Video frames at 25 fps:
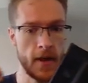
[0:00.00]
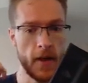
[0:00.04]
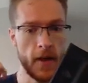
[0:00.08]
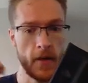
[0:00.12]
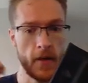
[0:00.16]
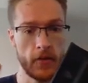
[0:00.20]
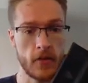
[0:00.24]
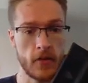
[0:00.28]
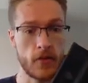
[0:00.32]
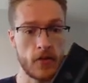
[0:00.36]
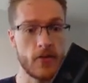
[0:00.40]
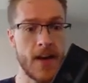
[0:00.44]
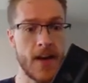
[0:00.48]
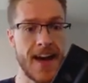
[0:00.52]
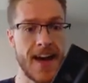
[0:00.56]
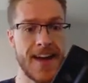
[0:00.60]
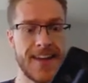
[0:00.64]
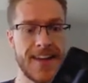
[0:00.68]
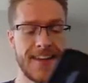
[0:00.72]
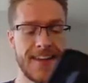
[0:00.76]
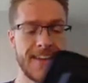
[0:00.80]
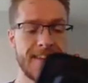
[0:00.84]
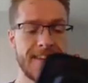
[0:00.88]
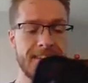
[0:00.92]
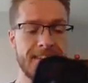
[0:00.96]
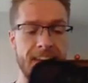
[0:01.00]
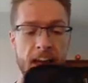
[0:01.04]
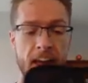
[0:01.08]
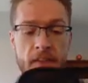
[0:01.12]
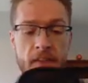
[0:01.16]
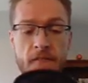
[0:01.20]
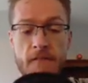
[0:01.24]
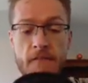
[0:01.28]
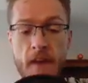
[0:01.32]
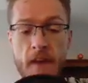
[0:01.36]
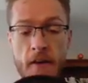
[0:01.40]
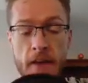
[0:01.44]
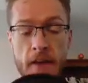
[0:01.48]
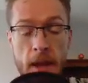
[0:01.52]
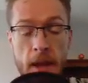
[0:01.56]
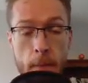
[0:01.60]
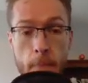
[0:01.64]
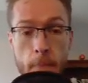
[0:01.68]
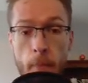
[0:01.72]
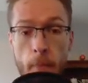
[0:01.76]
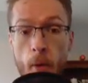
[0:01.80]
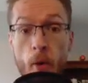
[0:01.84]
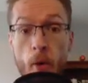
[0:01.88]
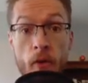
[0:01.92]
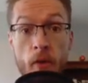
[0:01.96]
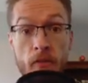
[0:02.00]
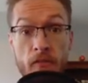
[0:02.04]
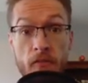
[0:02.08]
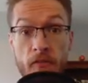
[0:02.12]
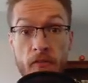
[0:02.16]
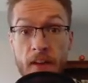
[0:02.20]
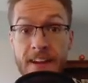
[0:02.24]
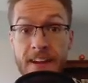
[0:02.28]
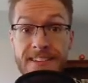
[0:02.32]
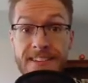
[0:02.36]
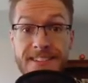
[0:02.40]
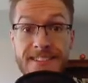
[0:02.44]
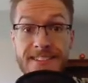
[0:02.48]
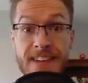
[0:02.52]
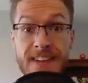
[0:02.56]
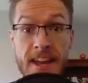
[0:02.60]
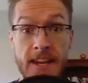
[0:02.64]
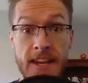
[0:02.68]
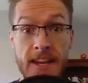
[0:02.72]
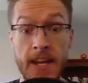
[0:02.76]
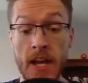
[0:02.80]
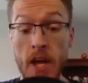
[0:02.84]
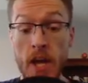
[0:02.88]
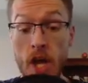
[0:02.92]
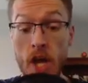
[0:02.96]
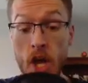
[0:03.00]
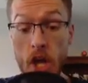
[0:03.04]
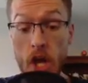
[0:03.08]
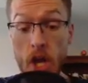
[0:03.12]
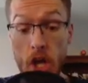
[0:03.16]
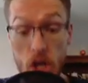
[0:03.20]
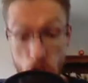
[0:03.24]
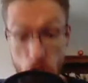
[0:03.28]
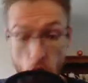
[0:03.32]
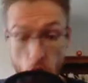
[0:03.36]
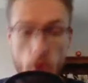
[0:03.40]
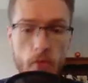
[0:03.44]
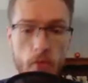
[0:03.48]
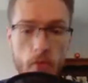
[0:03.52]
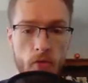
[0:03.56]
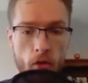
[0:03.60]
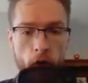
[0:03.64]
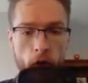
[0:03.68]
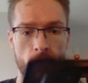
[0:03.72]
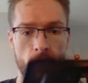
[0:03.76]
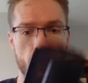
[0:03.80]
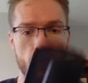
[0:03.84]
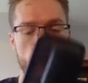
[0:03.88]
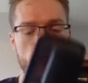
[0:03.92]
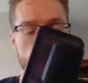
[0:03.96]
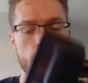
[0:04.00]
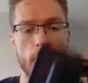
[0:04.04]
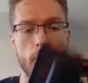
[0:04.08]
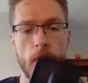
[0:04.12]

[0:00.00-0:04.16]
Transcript: So that is a very important thing to take note of.